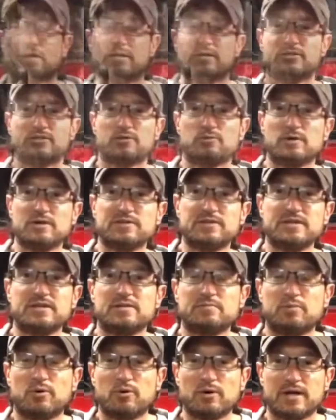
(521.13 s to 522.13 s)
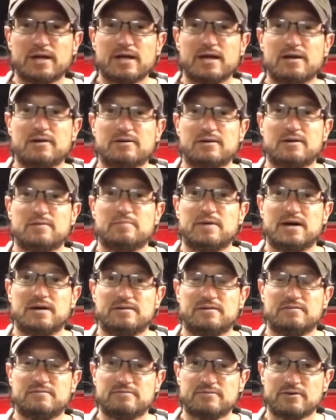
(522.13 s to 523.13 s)
So one thing to point out
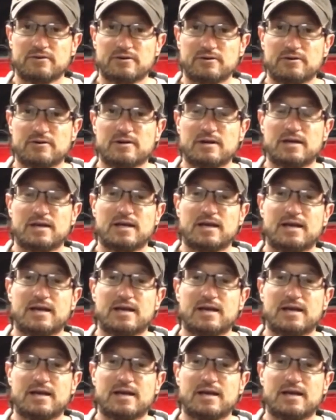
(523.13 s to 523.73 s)
about an inverter,